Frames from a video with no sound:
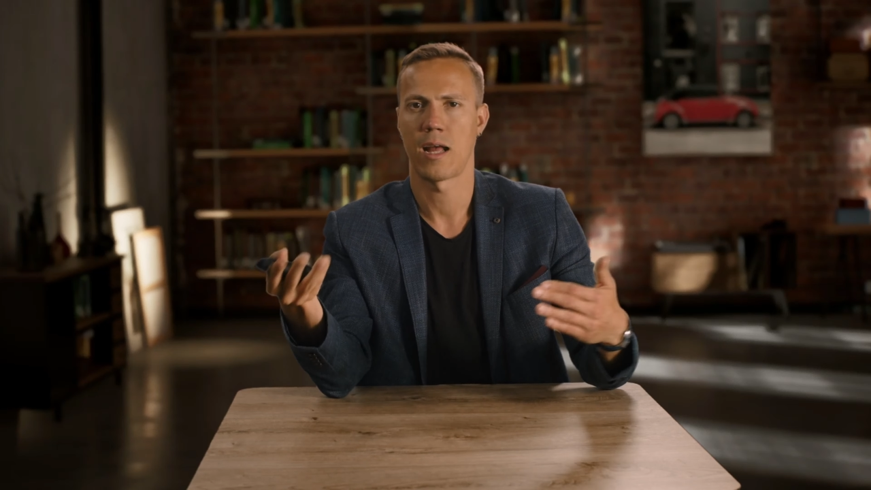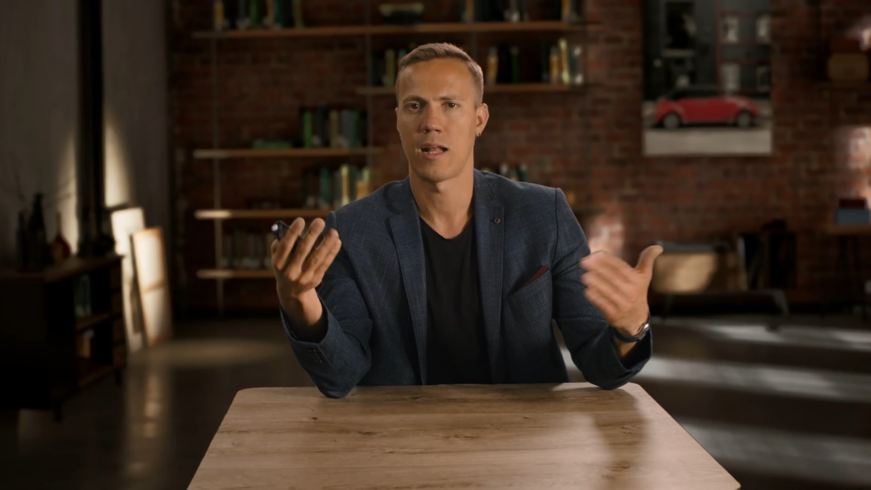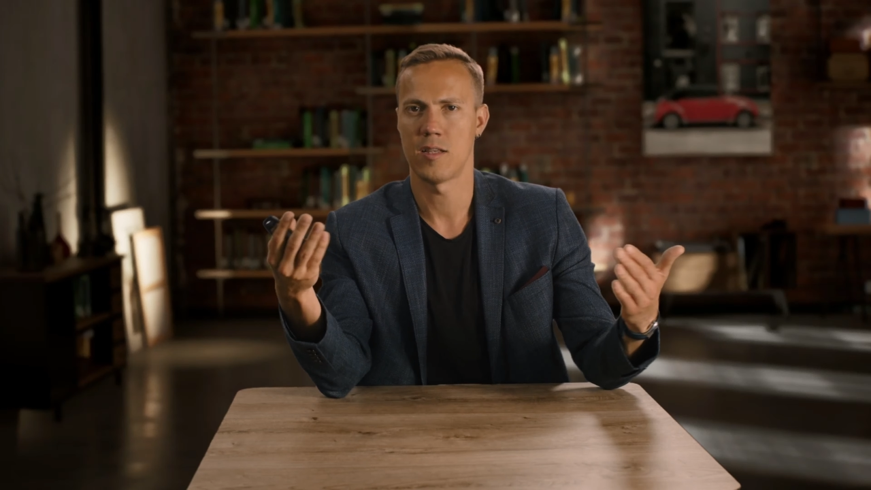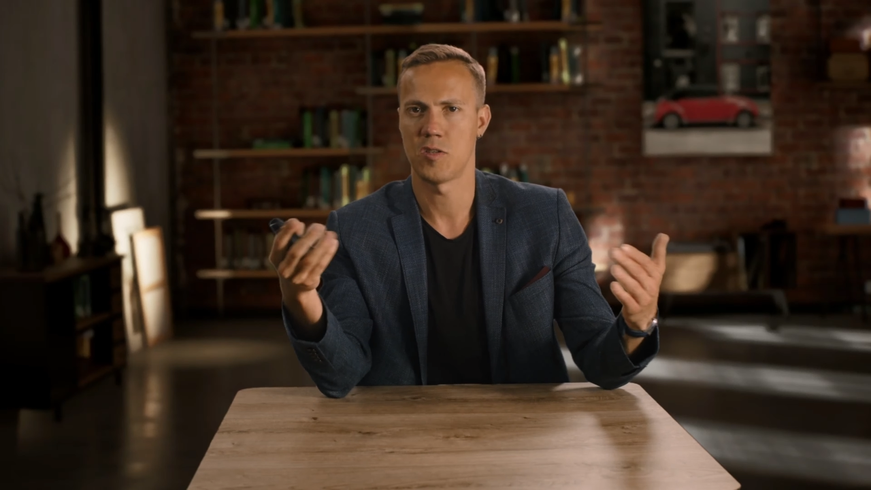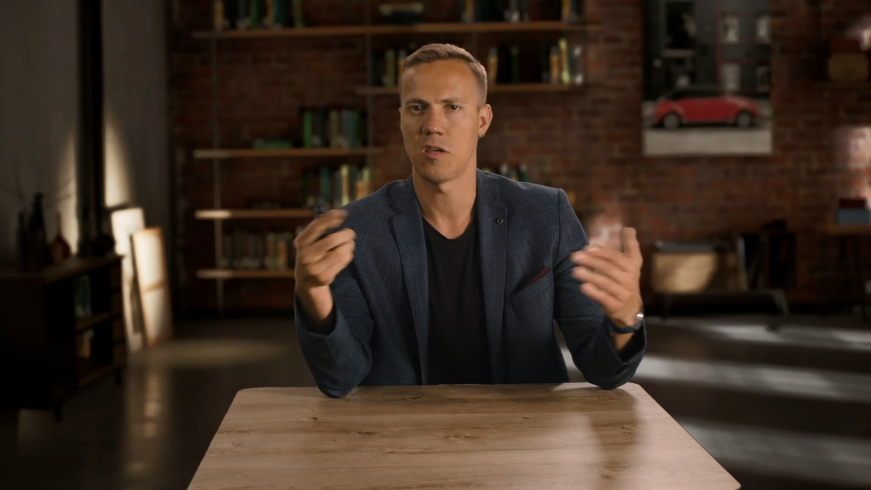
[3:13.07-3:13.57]

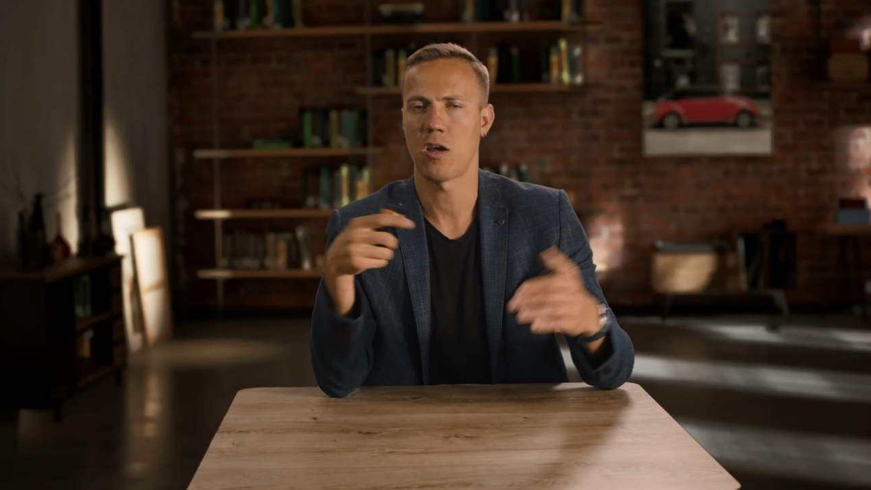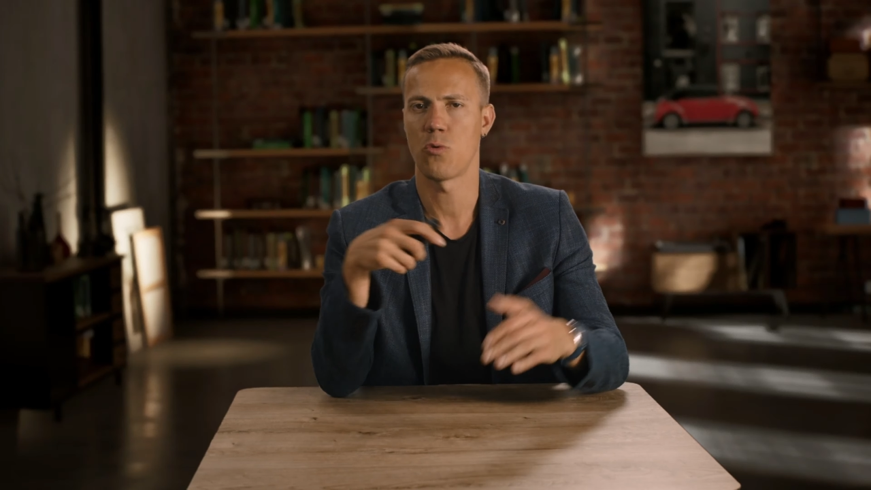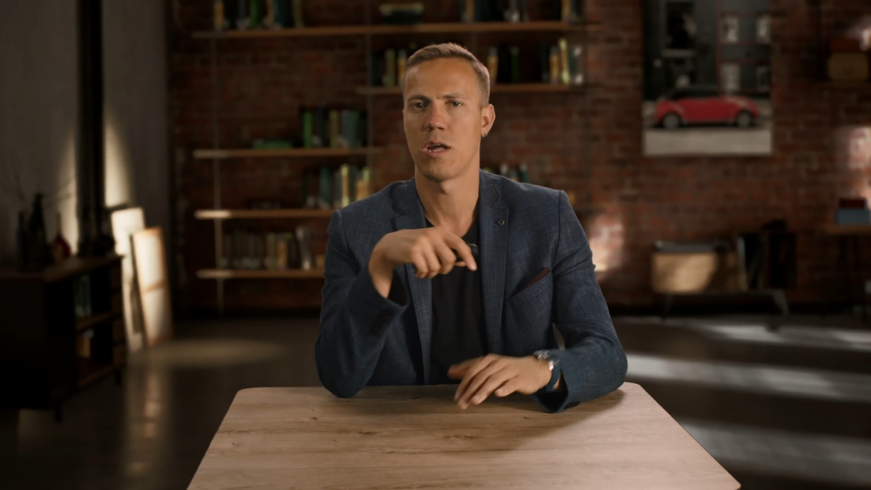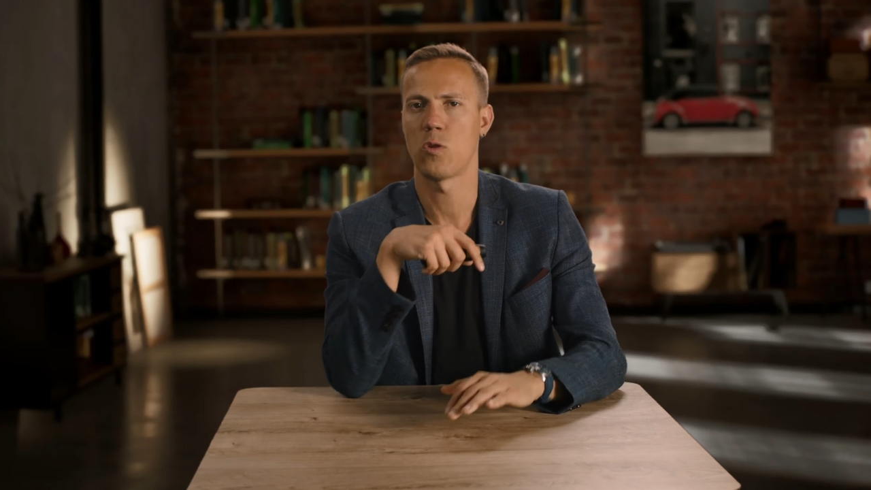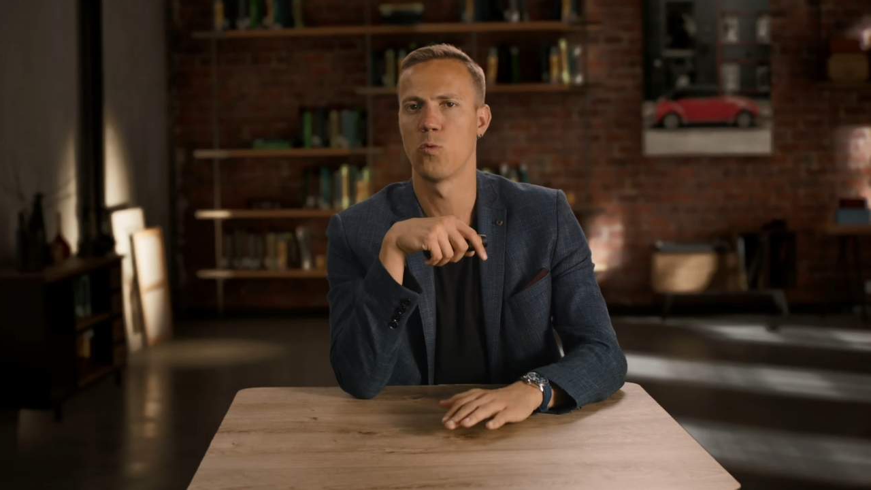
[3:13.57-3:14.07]
and see how
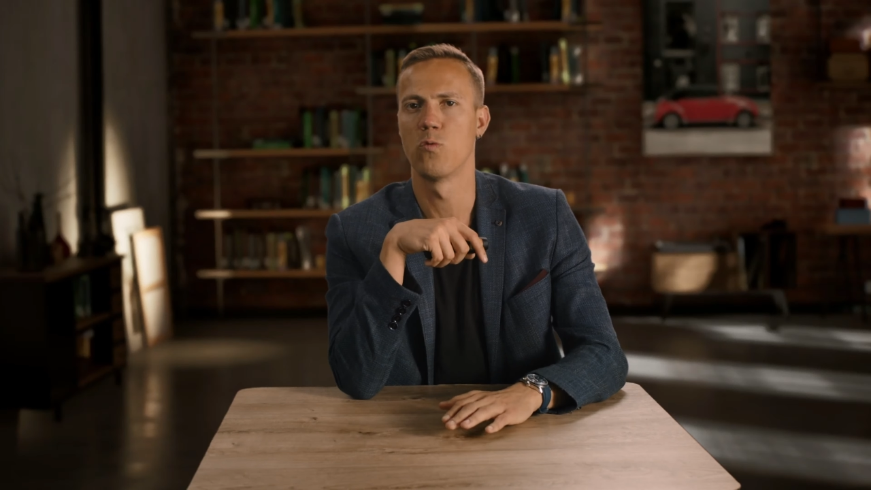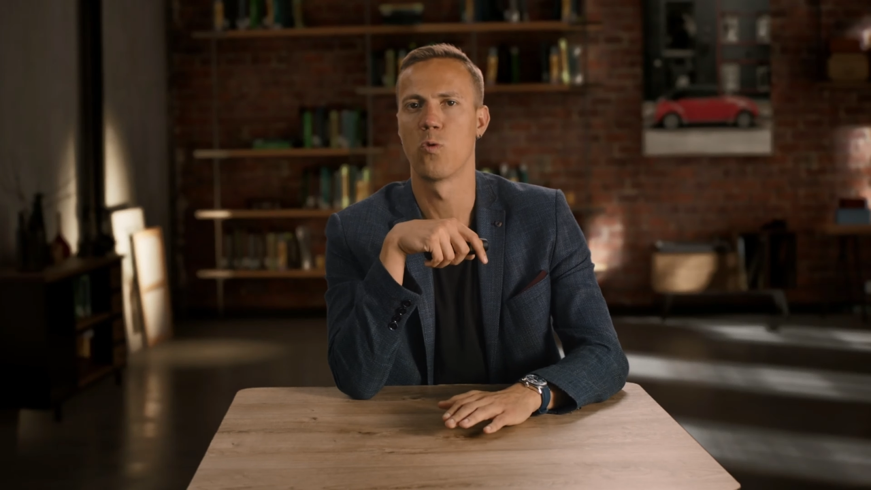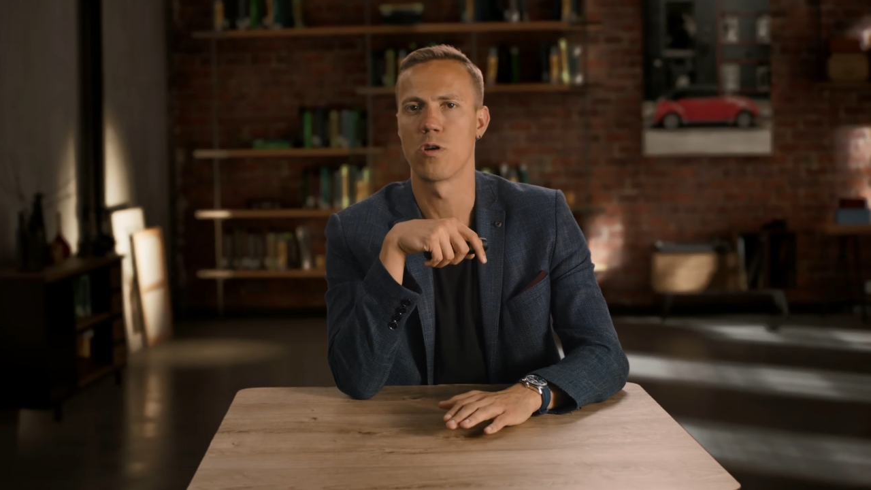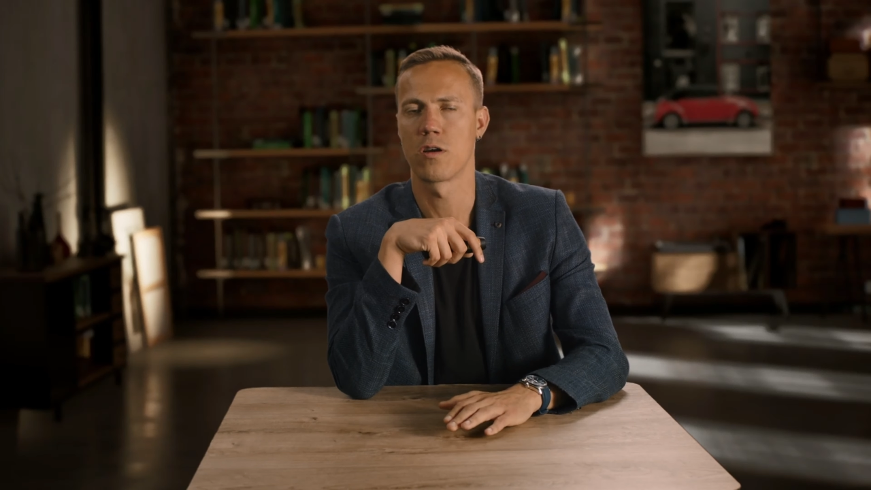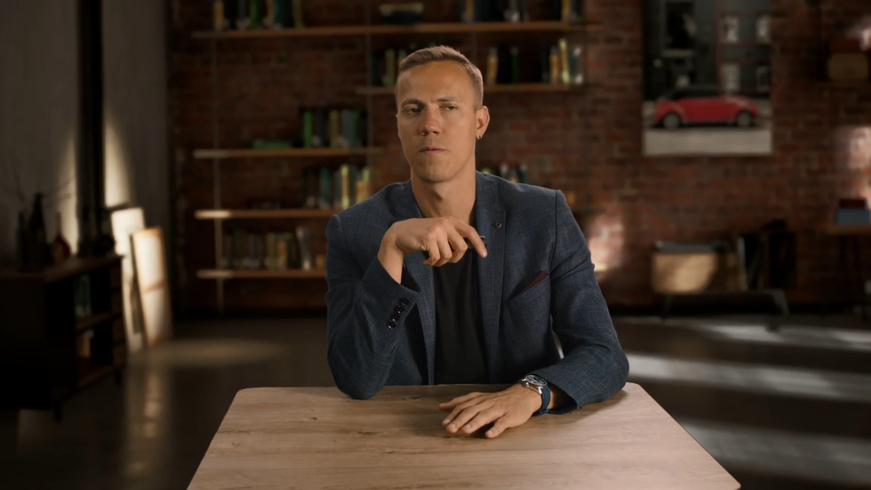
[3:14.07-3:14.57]
that would work.